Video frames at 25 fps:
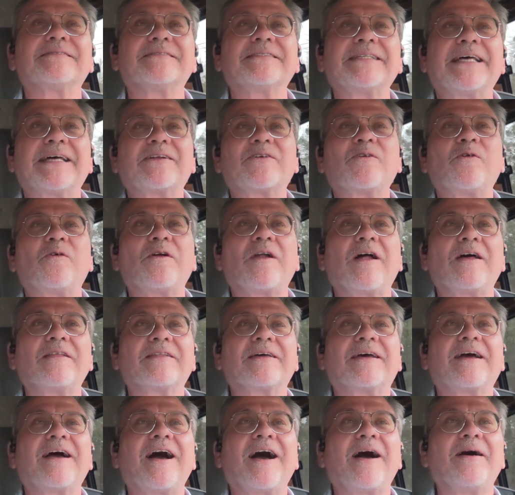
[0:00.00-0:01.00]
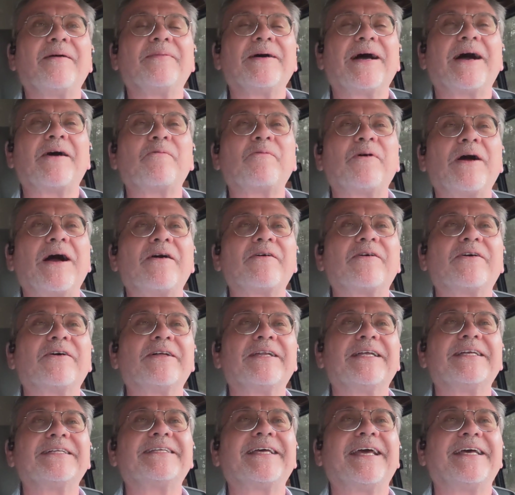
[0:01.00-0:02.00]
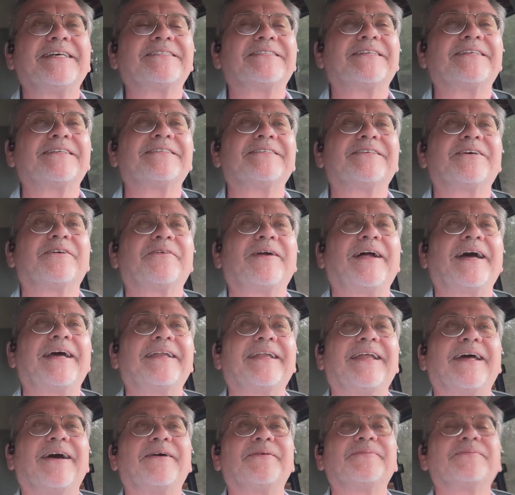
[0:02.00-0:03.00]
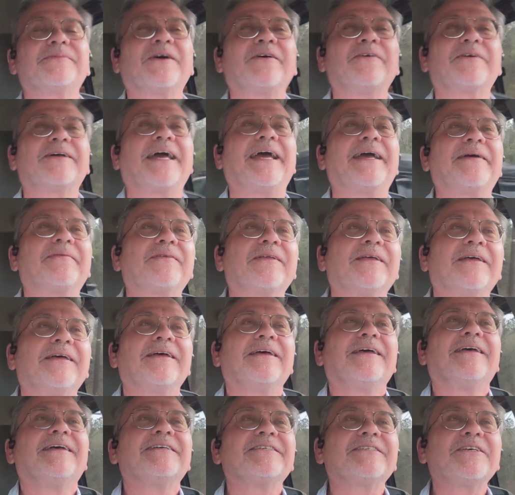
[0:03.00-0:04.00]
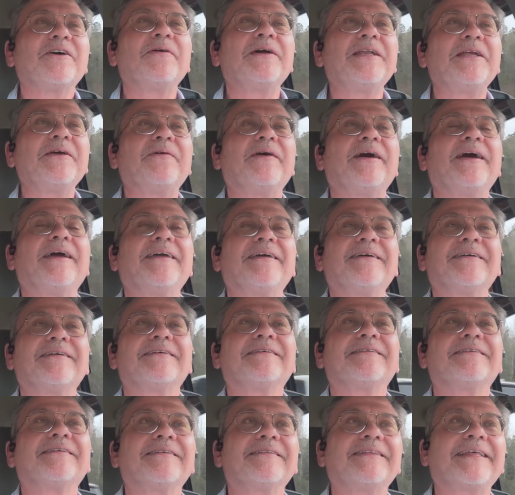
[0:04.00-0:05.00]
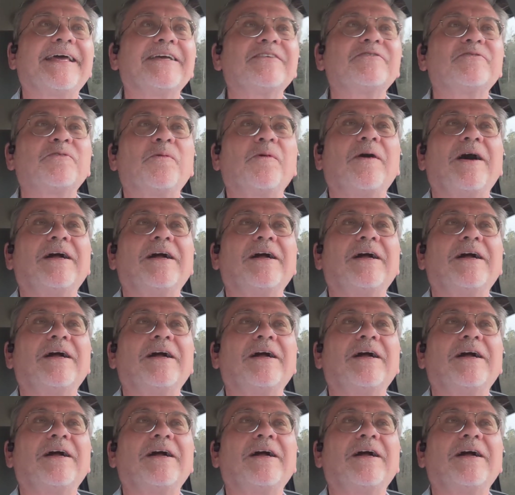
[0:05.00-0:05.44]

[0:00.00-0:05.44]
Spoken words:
that corn on the cob, how good it tasted until right now. Okay, so anyway, thanks for